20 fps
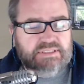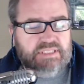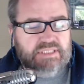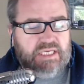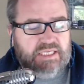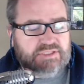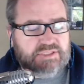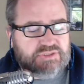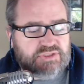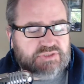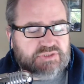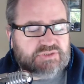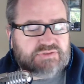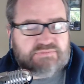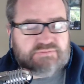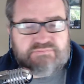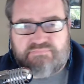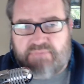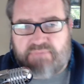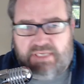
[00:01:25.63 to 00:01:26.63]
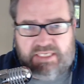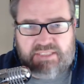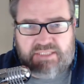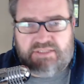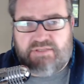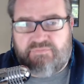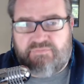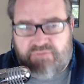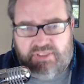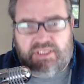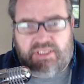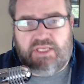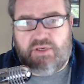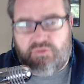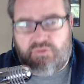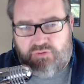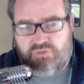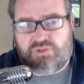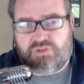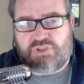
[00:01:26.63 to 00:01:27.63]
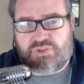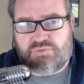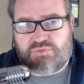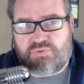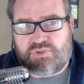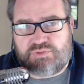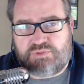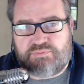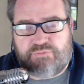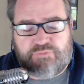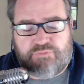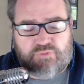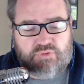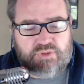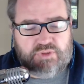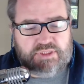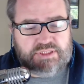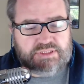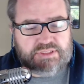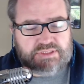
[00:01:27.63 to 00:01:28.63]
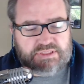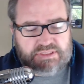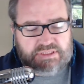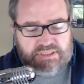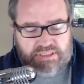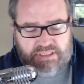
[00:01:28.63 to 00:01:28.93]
I just made the video you just watched before this.